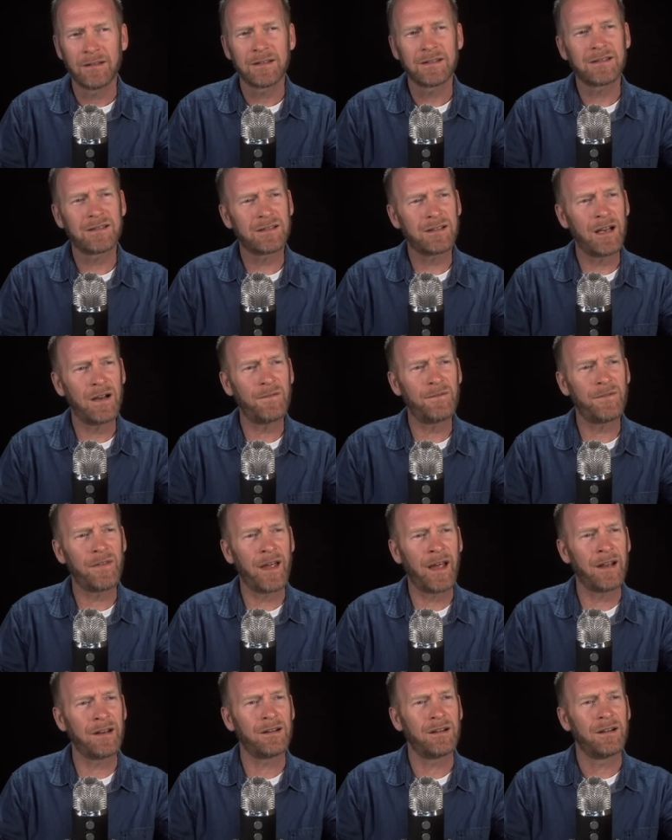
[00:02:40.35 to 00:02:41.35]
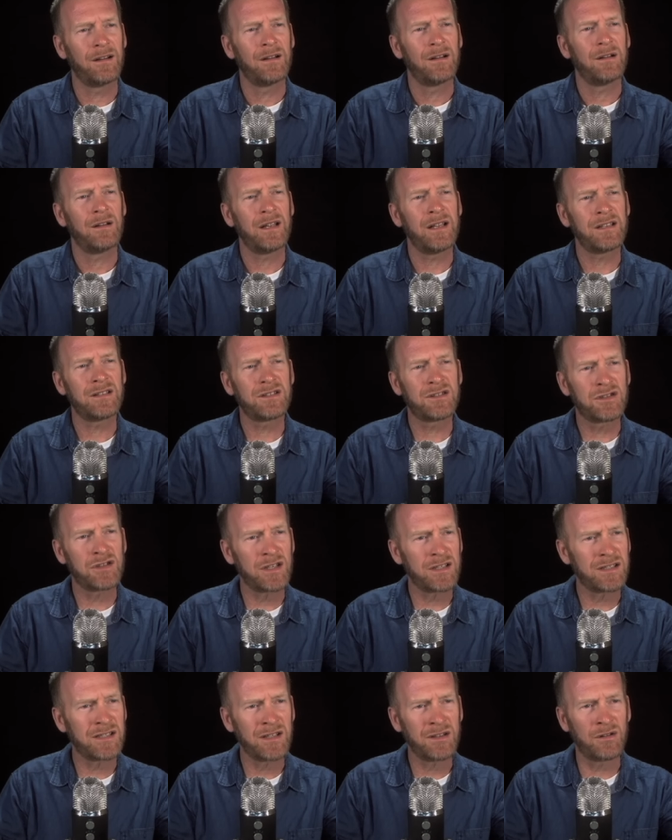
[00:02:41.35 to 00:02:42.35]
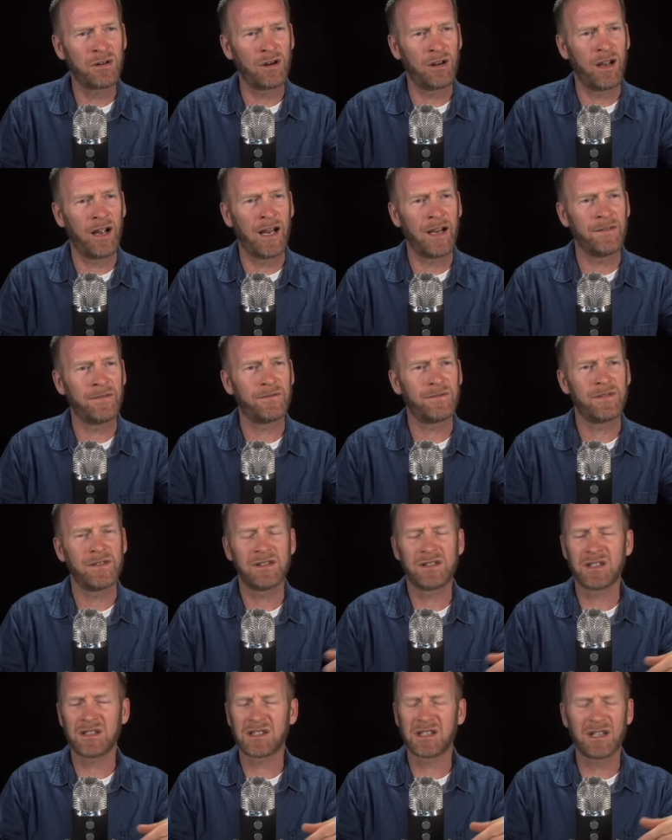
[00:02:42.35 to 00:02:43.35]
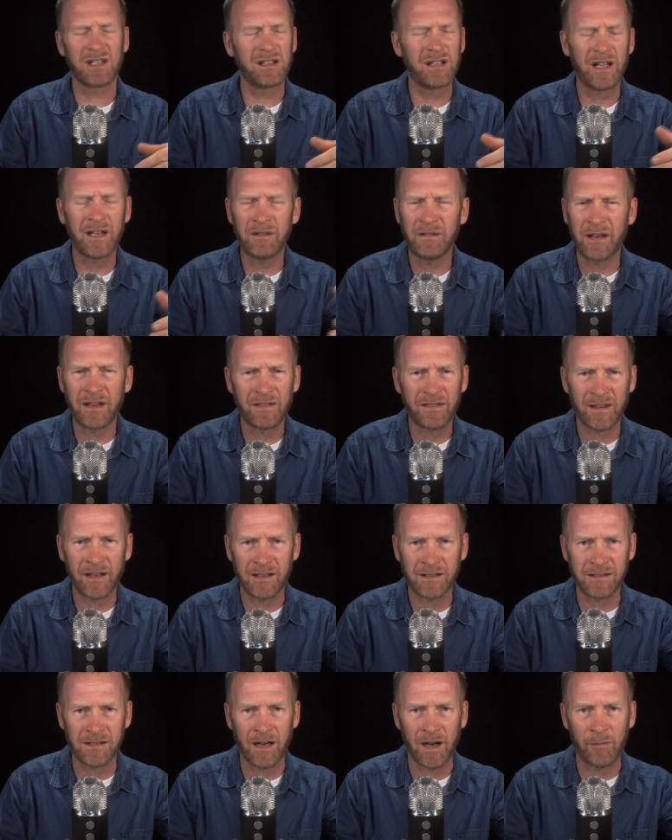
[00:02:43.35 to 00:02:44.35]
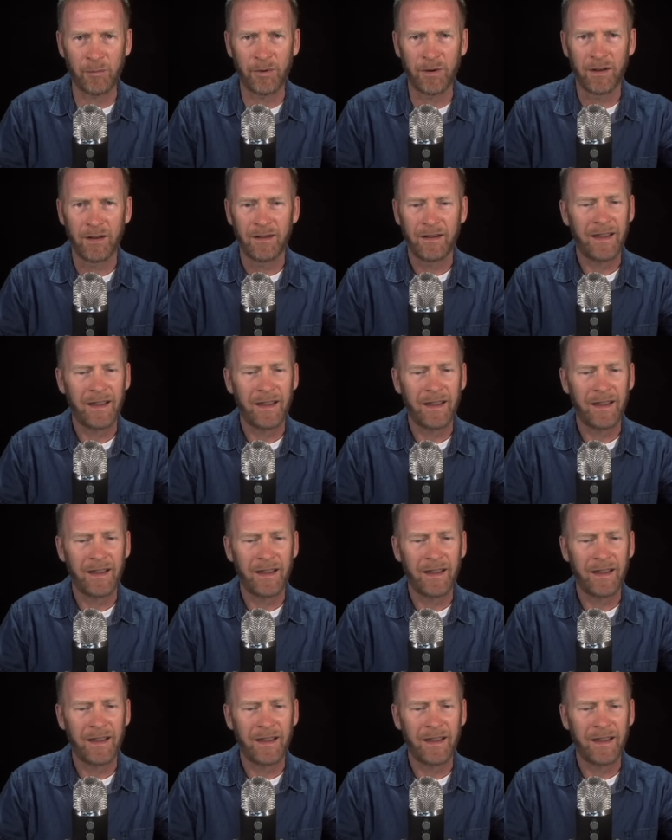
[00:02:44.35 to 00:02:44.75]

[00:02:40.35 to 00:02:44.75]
stuff that is just in our life, just cluttering things up.